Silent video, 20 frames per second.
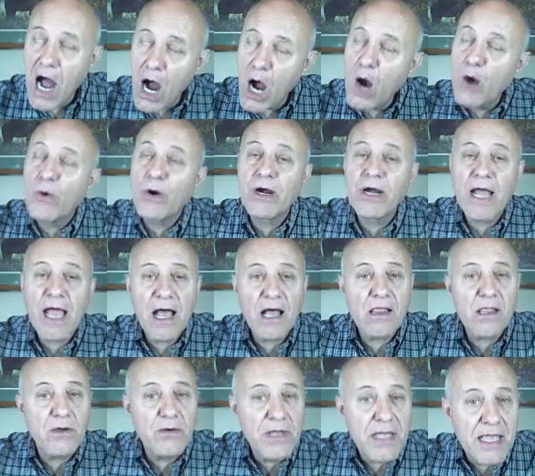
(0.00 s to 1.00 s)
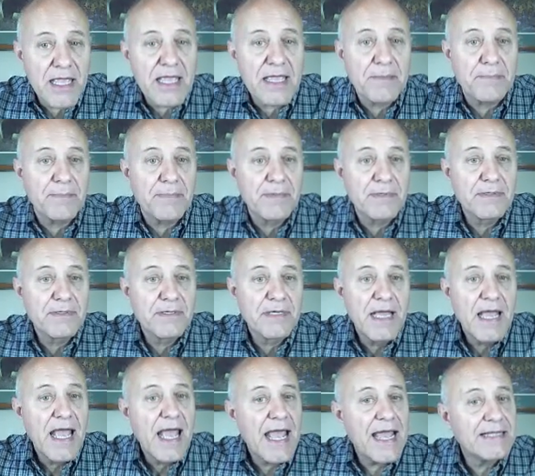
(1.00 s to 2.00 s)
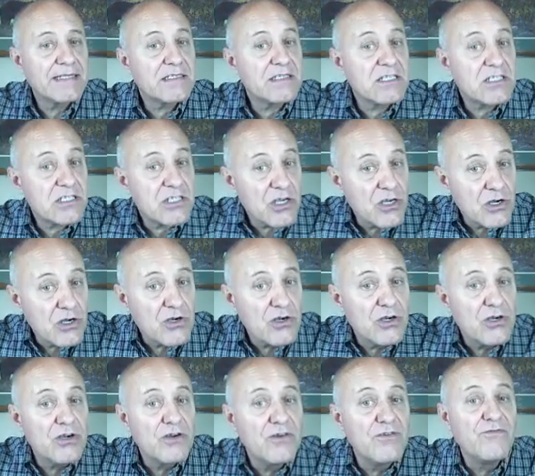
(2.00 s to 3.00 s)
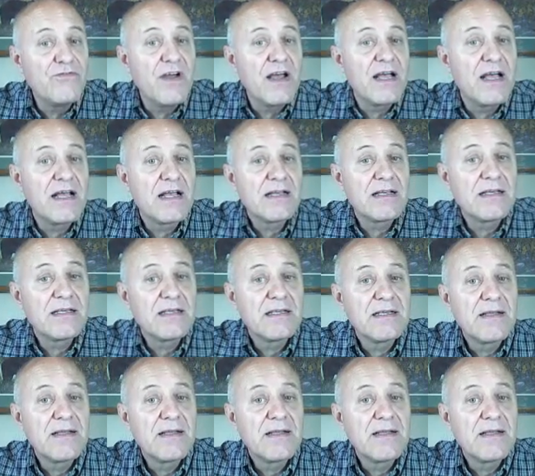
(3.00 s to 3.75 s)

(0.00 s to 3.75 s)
our Elohim, and serve,